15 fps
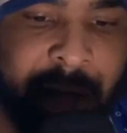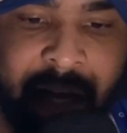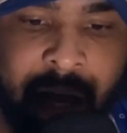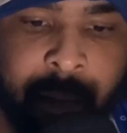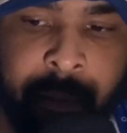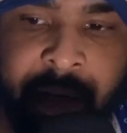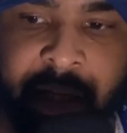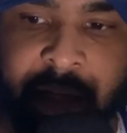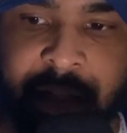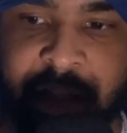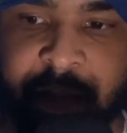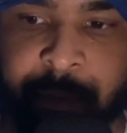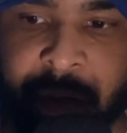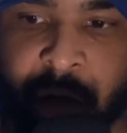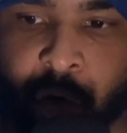They got money to
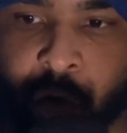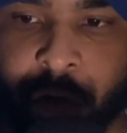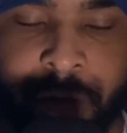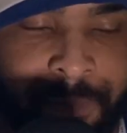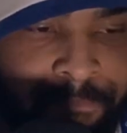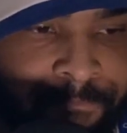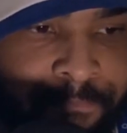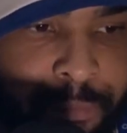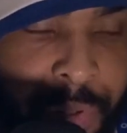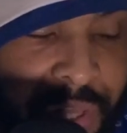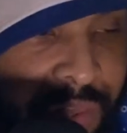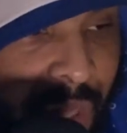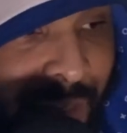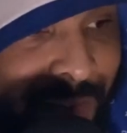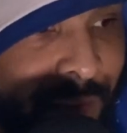spend on
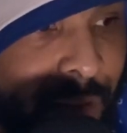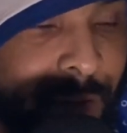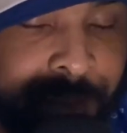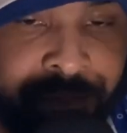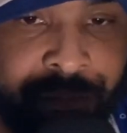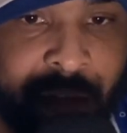Bethesda,